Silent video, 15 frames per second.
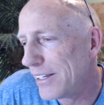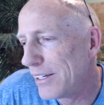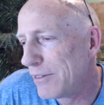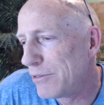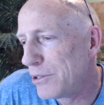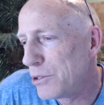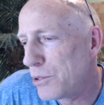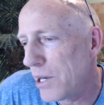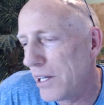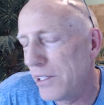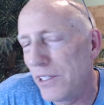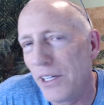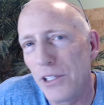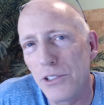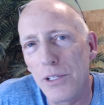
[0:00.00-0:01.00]
If you're trying
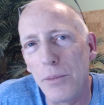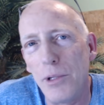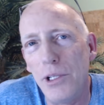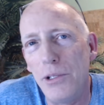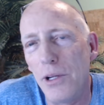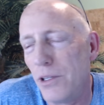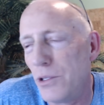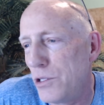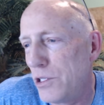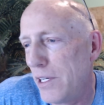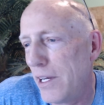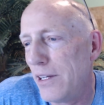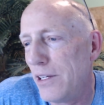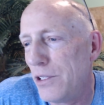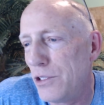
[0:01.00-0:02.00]
to get somebody to
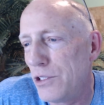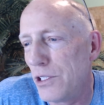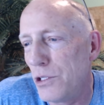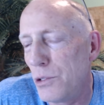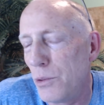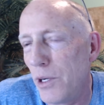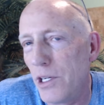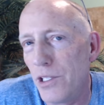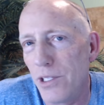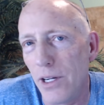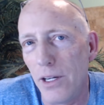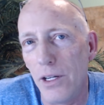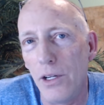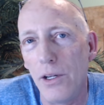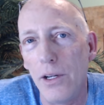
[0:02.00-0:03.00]
understand a
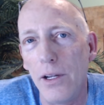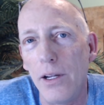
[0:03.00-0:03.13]
situation